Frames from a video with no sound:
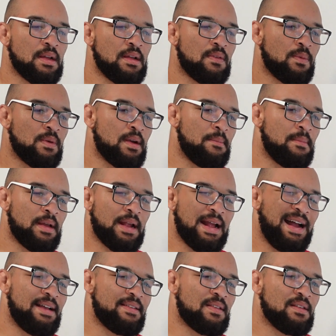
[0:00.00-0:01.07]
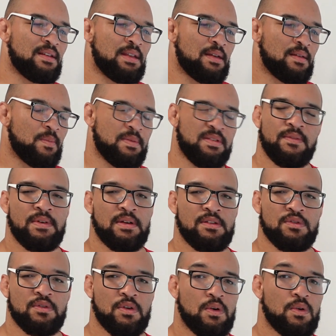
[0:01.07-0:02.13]
It's where I'm like isolating specific
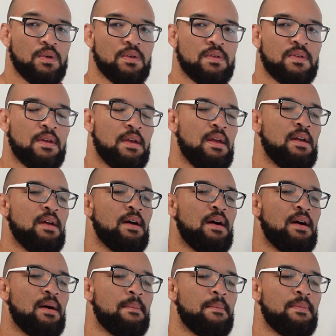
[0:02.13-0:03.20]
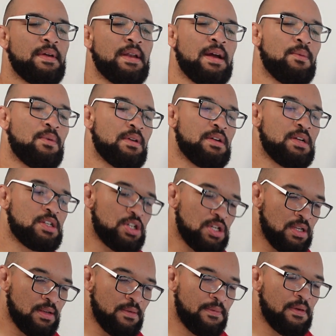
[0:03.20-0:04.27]
little goals that I want to
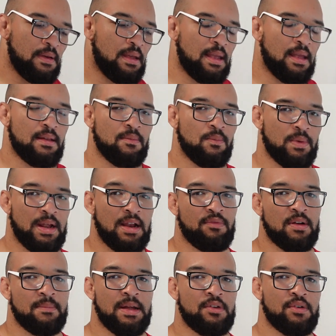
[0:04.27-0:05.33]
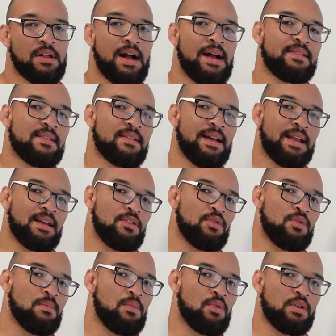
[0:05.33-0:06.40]
achieve. And when I run my own classes, I can
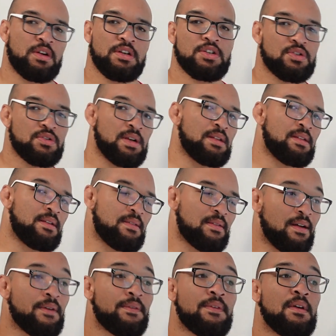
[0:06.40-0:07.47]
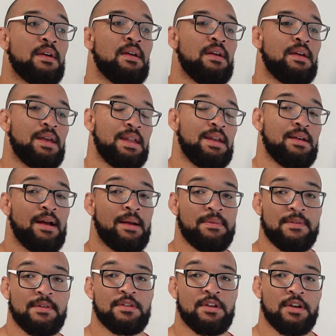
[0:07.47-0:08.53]
do more constraint-led stuff in it. I'm
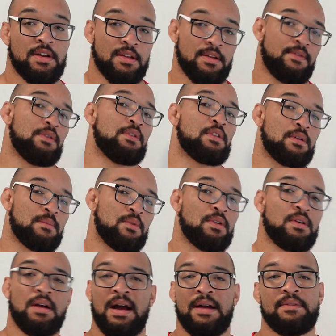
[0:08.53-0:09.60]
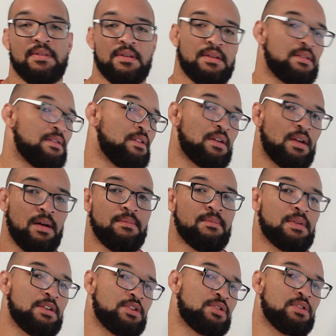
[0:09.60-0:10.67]
still learning. If you want to learn more, obviously look up
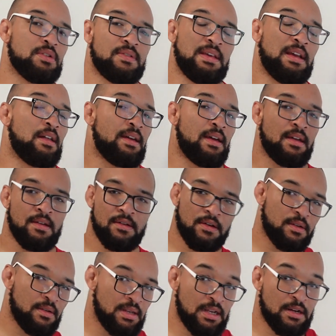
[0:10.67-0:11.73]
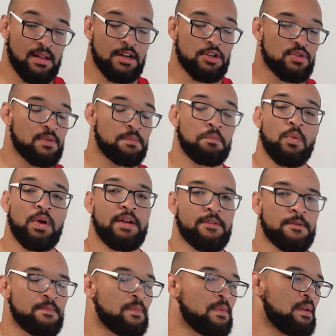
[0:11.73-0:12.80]
CLA or Ecological, whatever.